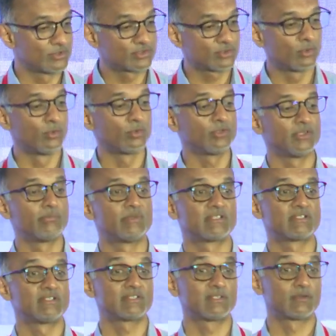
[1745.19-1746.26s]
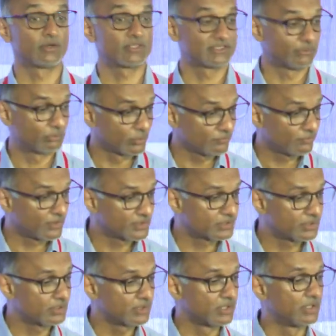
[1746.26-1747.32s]
is core to the business and not a support
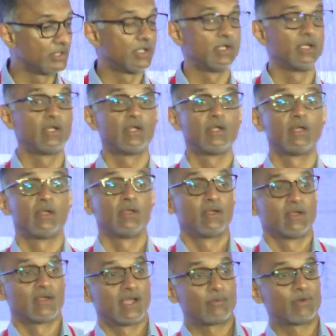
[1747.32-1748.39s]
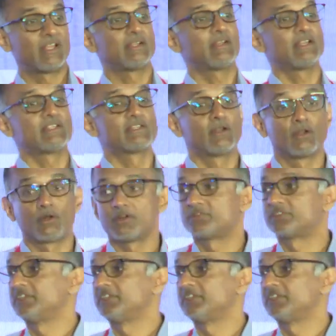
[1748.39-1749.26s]
function. I would encourage a lot of